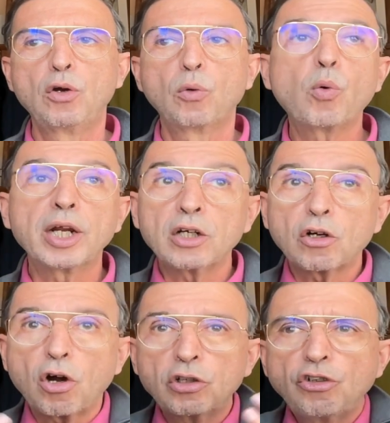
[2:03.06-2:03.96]
when
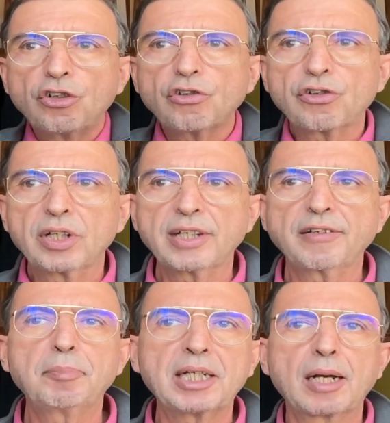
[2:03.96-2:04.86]
consciousness
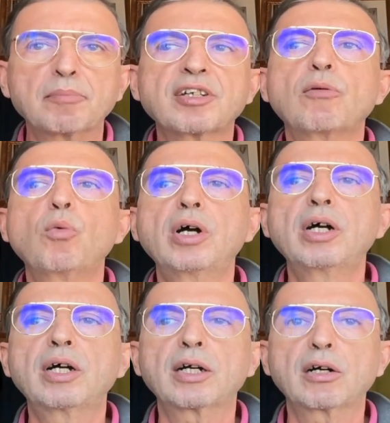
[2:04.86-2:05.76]
becomes
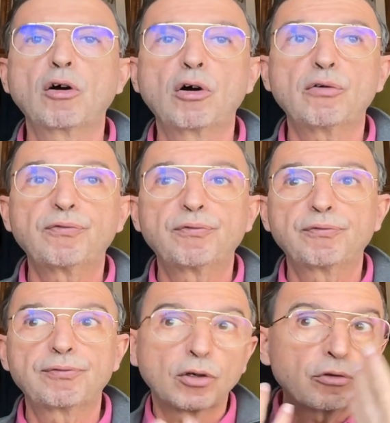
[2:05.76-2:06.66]
aware of
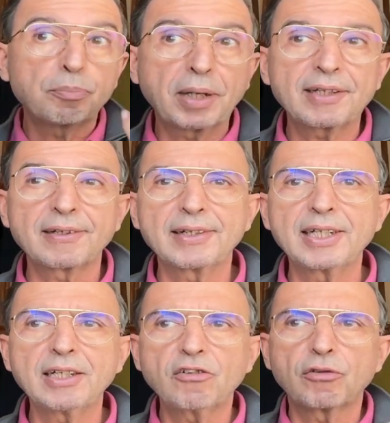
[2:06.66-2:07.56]
those
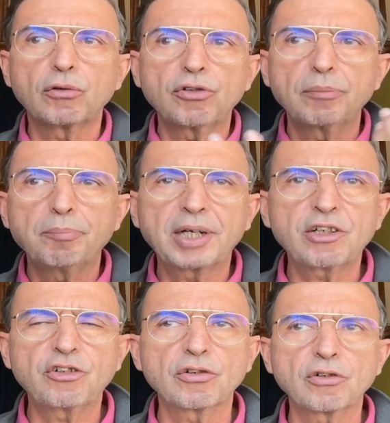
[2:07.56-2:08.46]
patternings, those
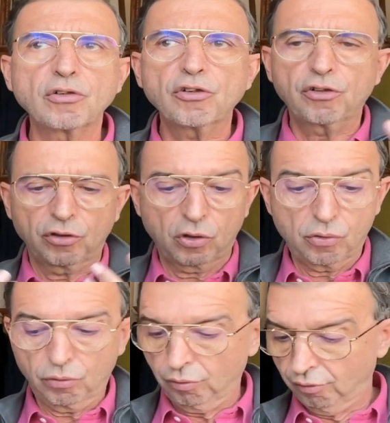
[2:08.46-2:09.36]
impressions,
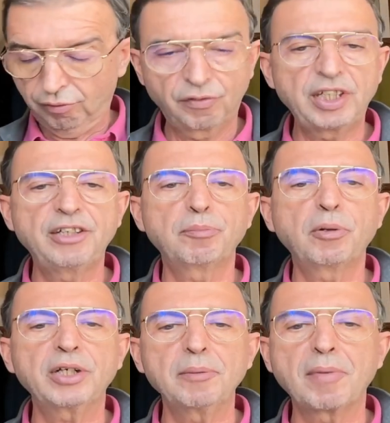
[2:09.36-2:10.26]
this
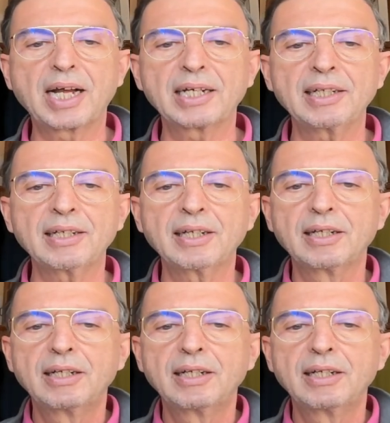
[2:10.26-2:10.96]
body-mind,